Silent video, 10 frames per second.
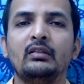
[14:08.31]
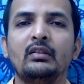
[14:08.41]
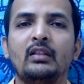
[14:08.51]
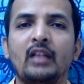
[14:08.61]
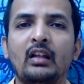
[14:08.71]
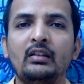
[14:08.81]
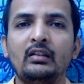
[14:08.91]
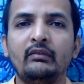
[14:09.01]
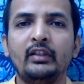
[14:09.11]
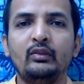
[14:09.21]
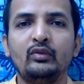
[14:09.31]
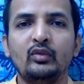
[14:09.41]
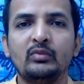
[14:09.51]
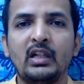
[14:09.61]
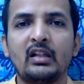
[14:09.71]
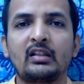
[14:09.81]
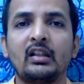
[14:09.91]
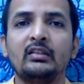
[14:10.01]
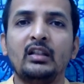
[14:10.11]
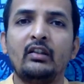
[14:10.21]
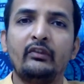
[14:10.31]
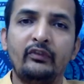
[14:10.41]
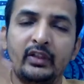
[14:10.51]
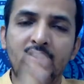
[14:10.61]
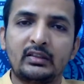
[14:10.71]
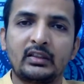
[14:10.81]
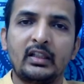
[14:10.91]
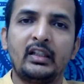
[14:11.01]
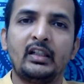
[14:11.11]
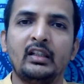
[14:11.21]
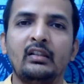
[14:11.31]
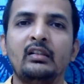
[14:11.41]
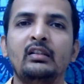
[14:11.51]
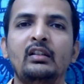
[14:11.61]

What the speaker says: sadhak will do Omkar sadhana with surrender,